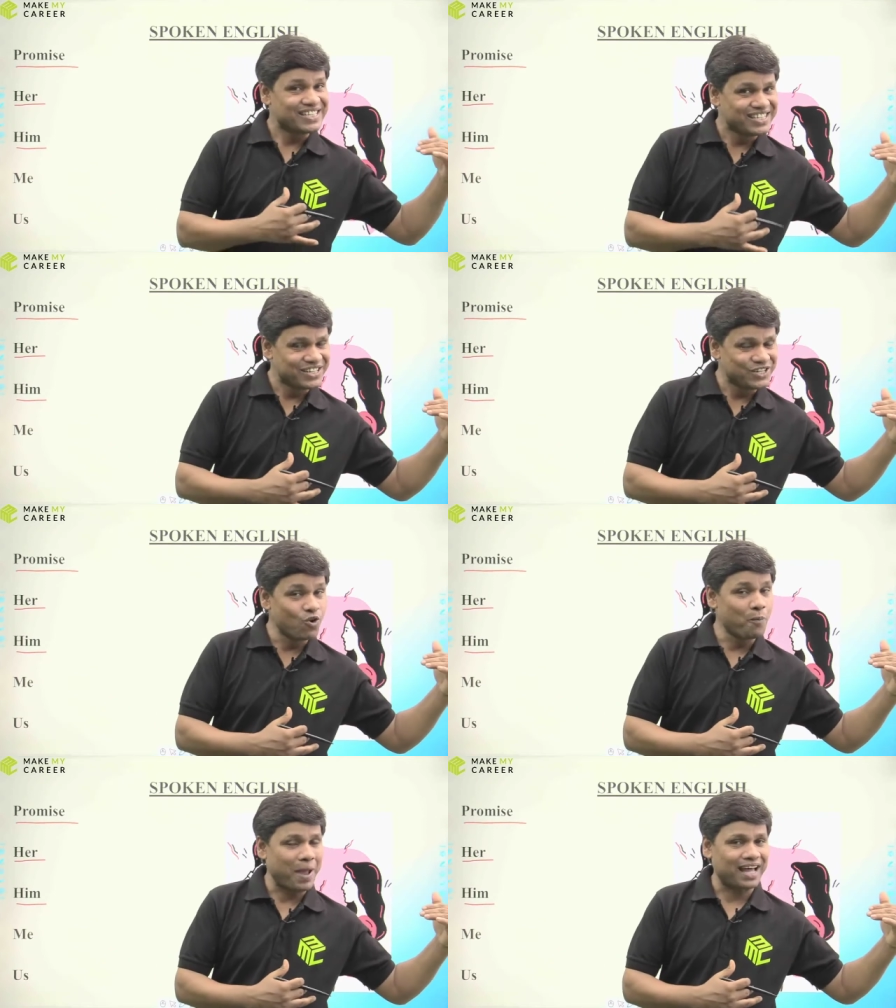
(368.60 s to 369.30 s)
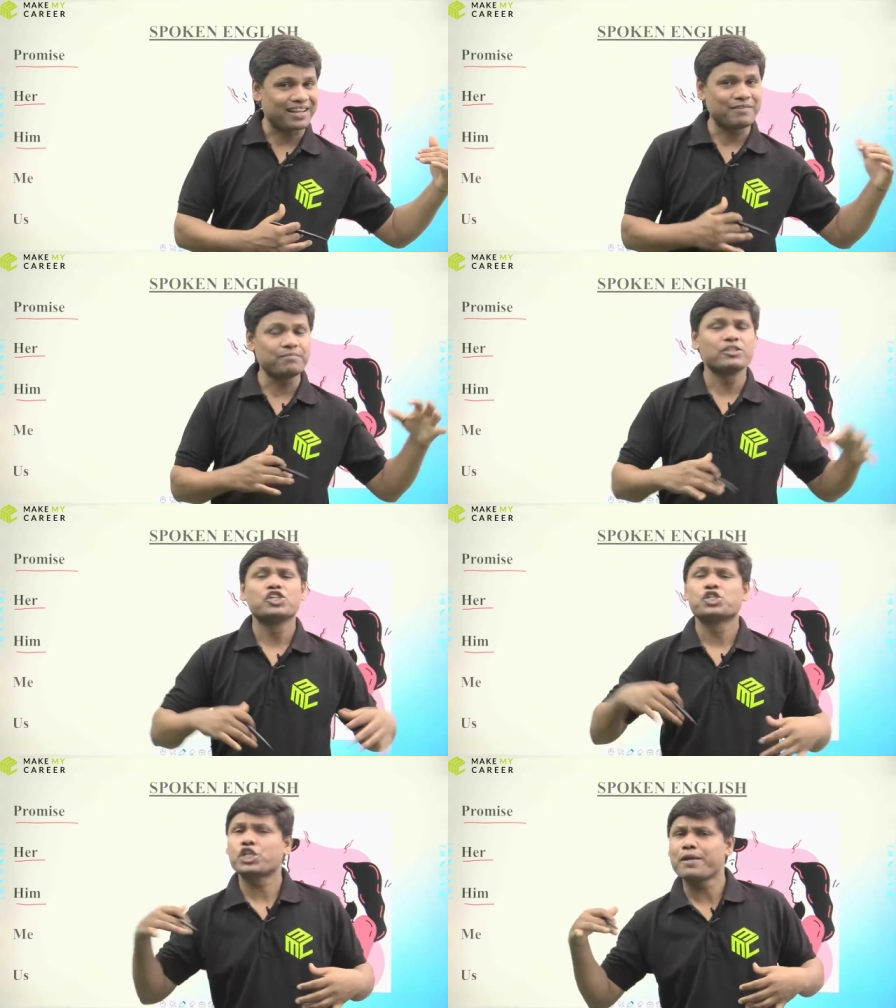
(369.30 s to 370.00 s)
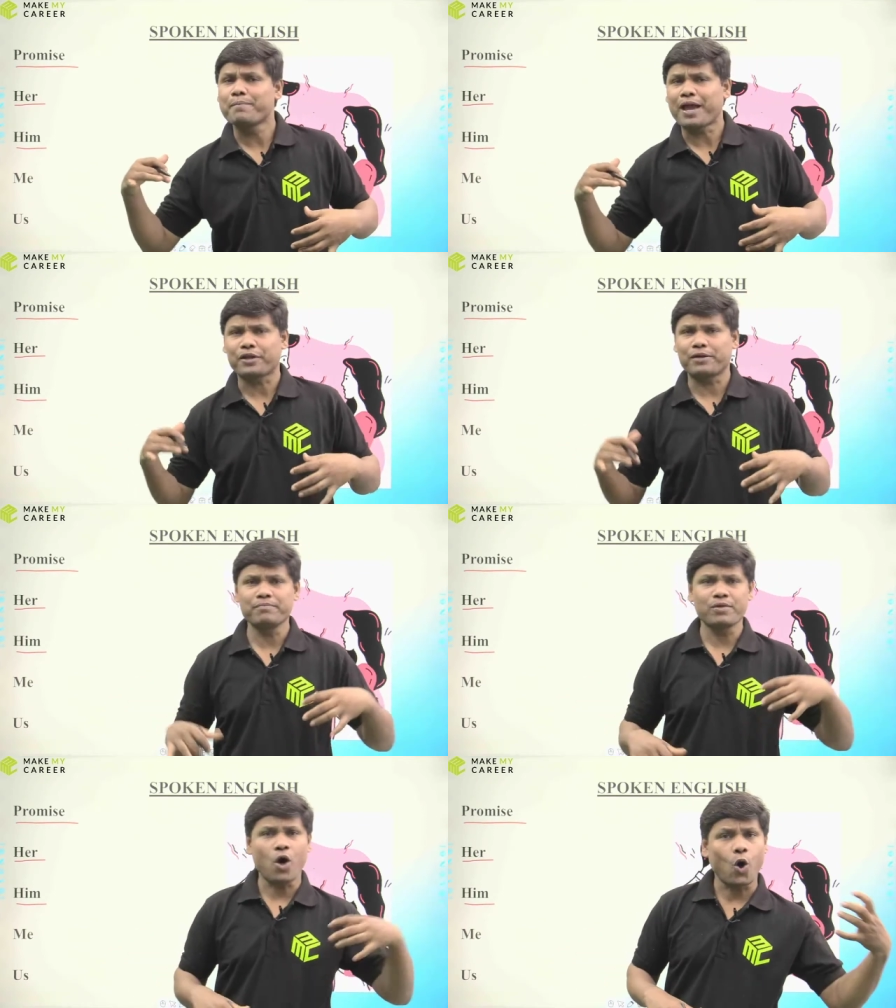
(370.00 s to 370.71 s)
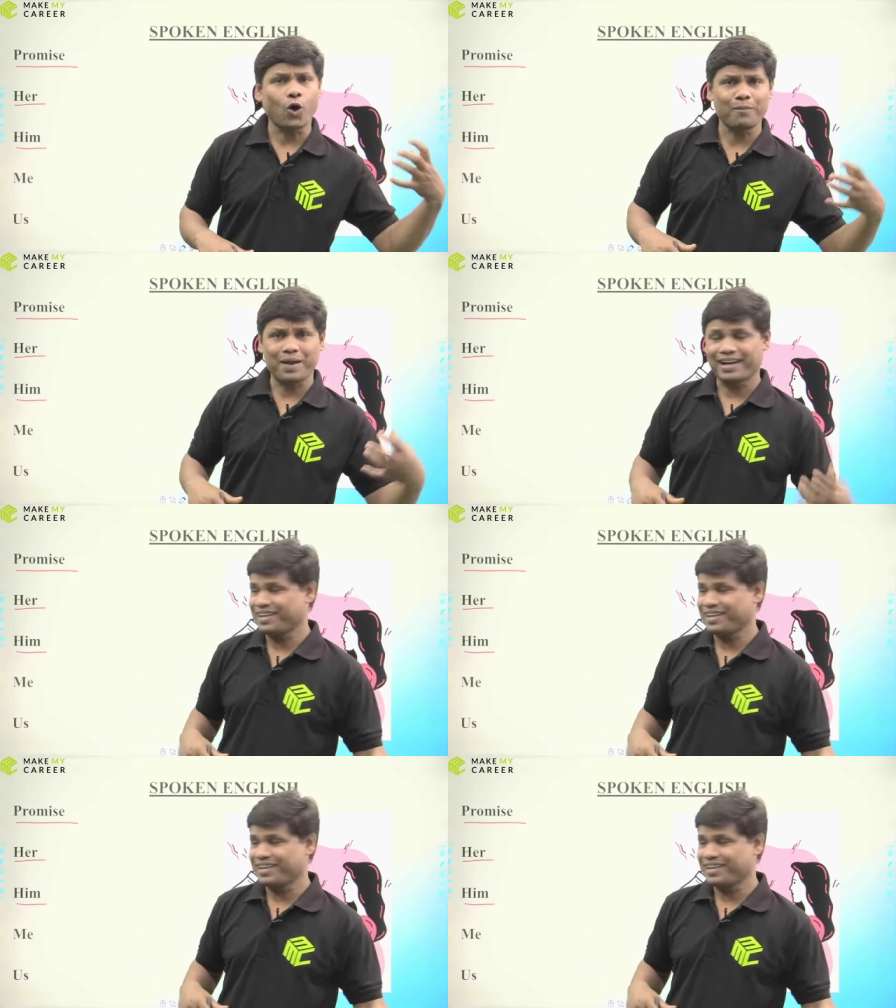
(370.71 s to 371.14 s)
you met him, she met him, all met